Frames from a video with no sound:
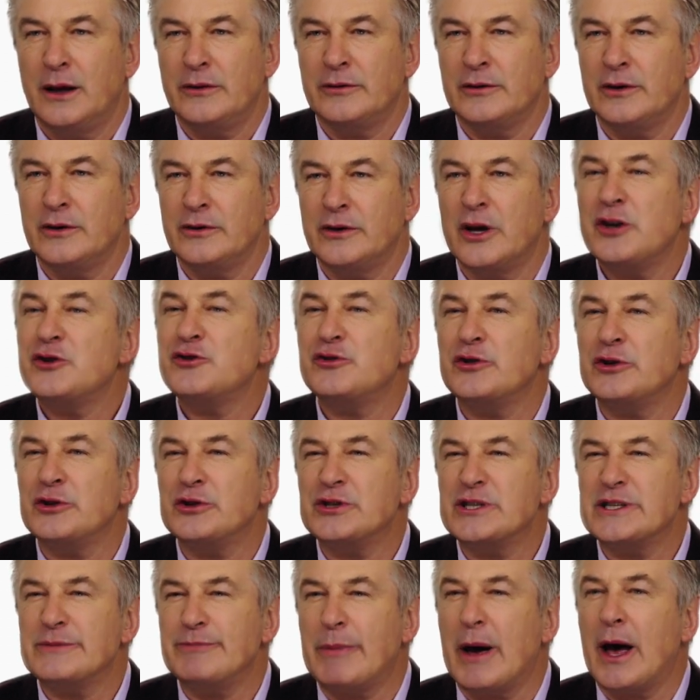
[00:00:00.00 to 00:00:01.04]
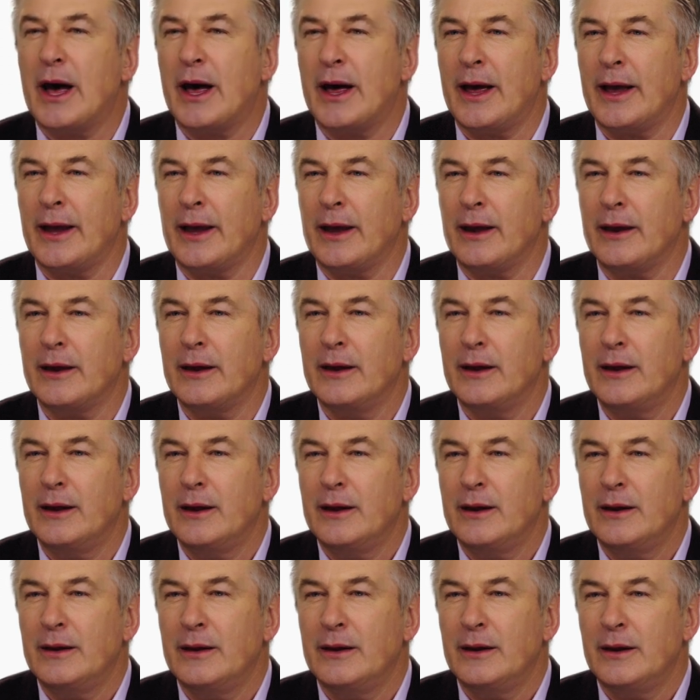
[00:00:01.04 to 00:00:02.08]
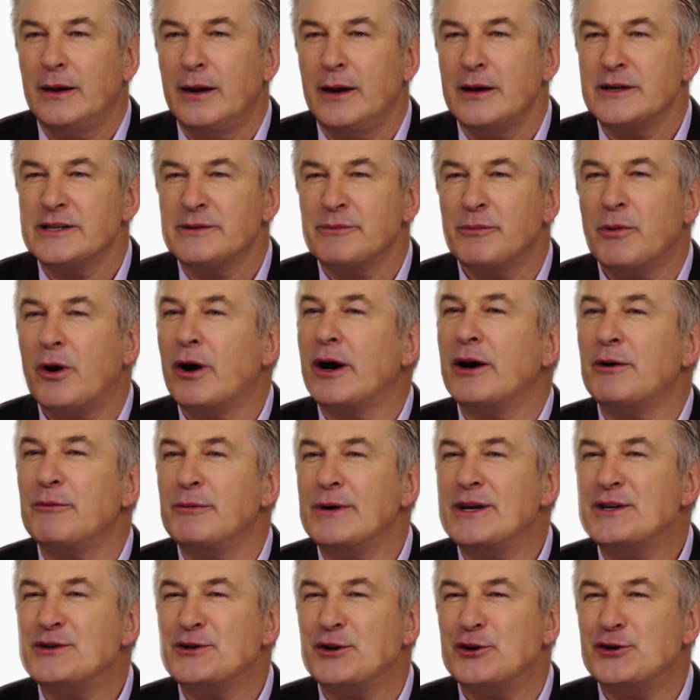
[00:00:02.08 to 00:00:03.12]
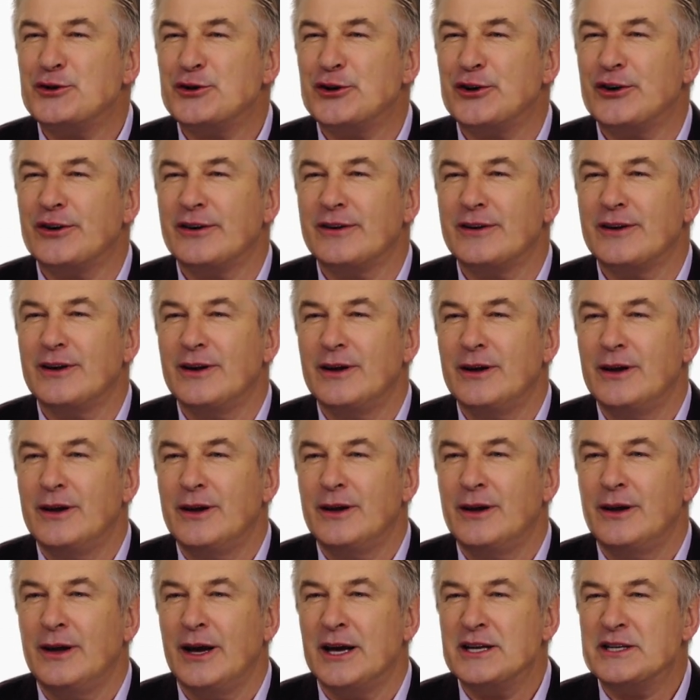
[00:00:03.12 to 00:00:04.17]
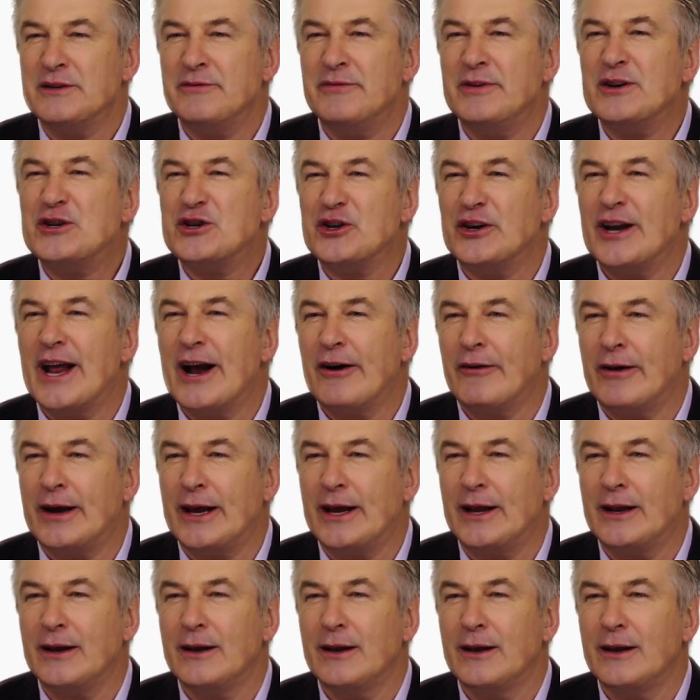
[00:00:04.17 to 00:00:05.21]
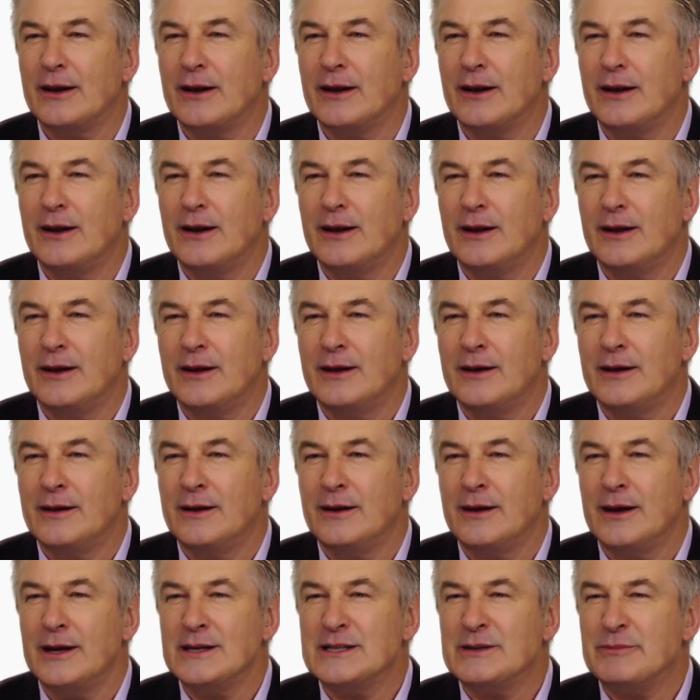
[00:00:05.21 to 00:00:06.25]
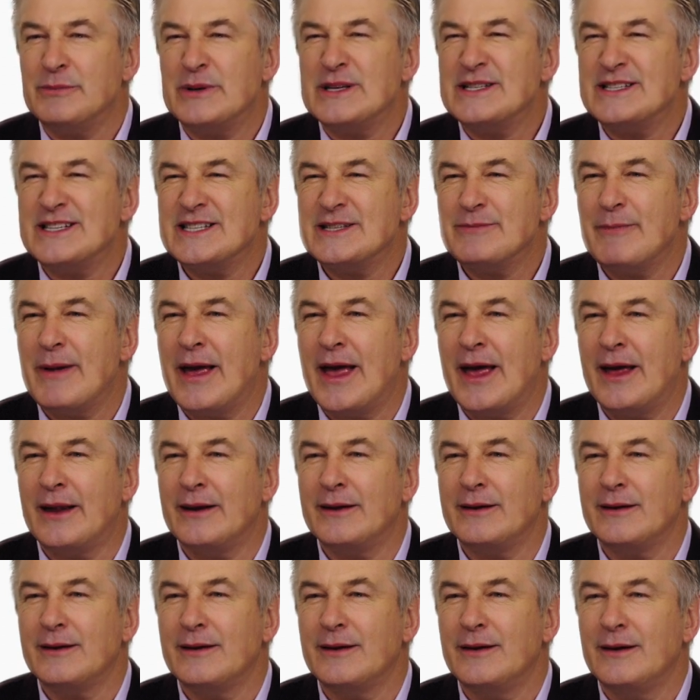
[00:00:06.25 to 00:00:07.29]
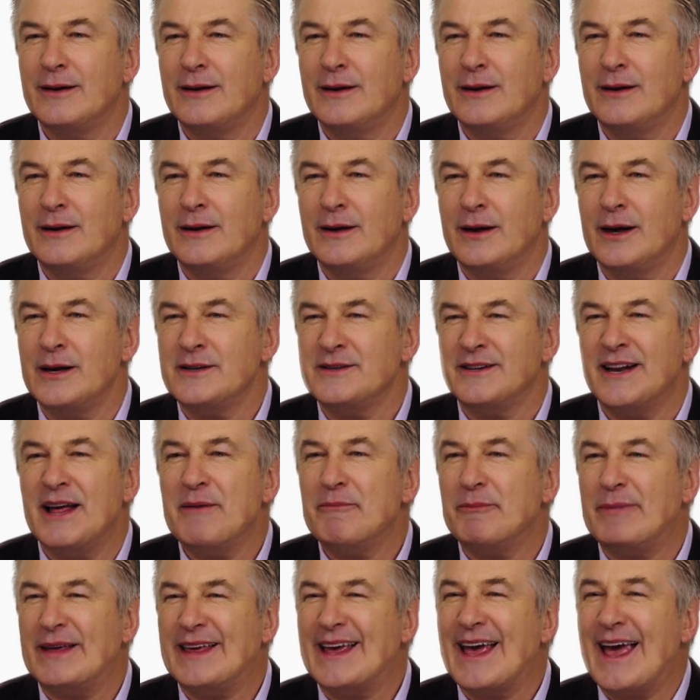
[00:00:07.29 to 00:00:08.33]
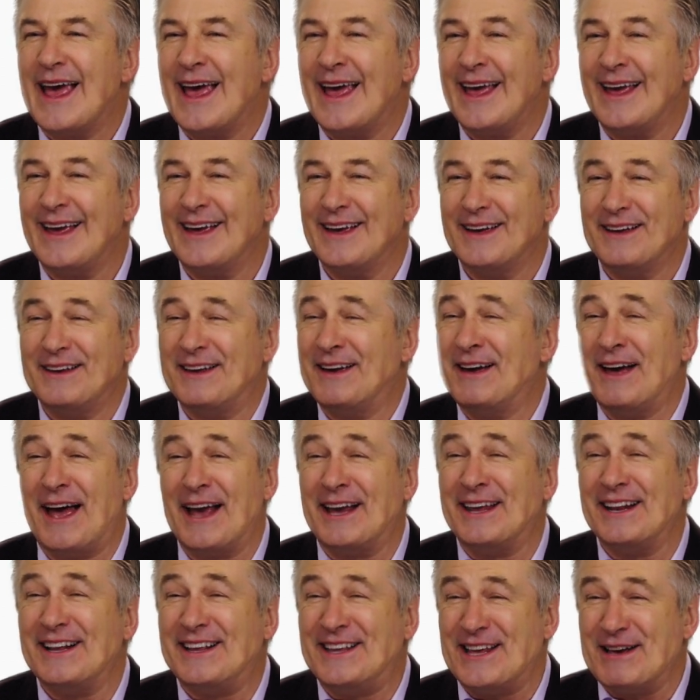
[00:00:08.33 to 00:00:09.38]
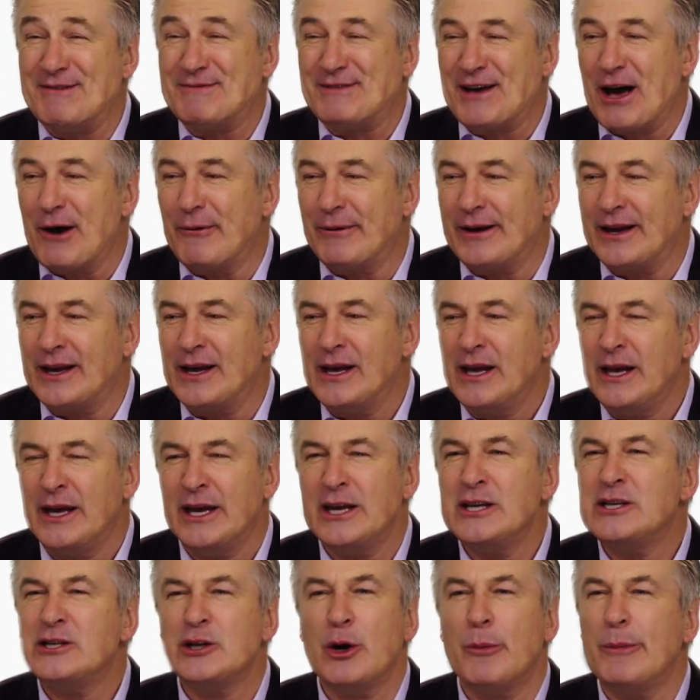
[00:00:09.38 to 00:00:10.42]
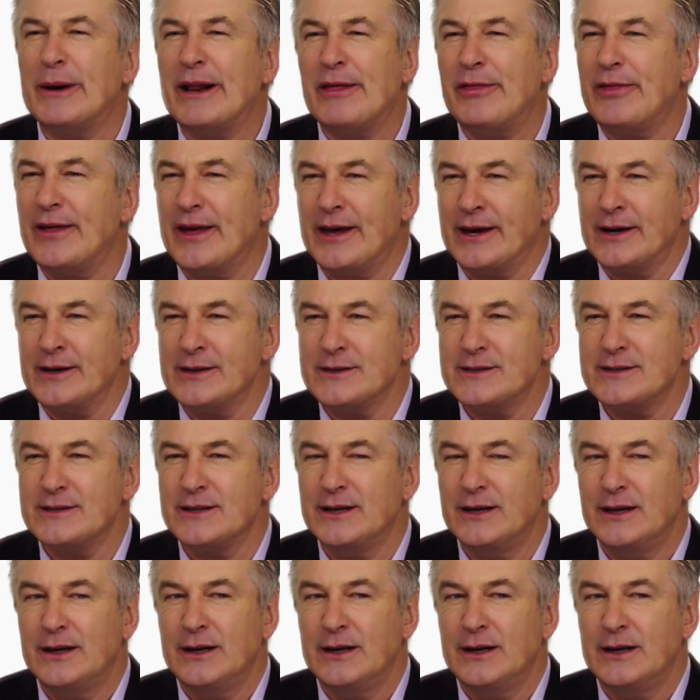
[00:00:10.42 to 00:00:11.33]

industrial spy. He's a market researcher. He's a visionary. He's a businessman. He's an MBA. I can keep going. He's so many things